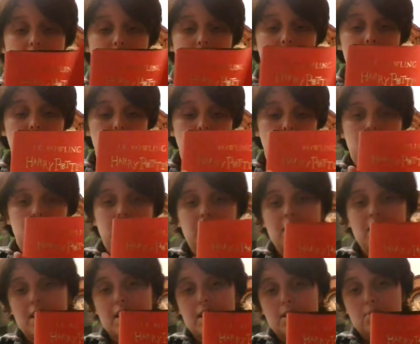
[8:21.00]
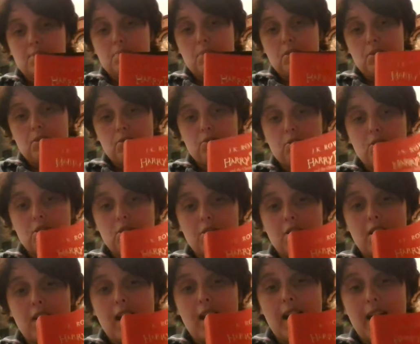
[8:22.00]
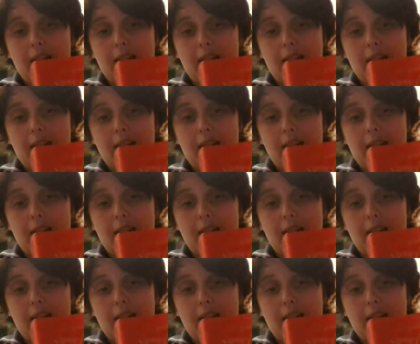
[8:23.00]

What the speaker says: and it's beautiful.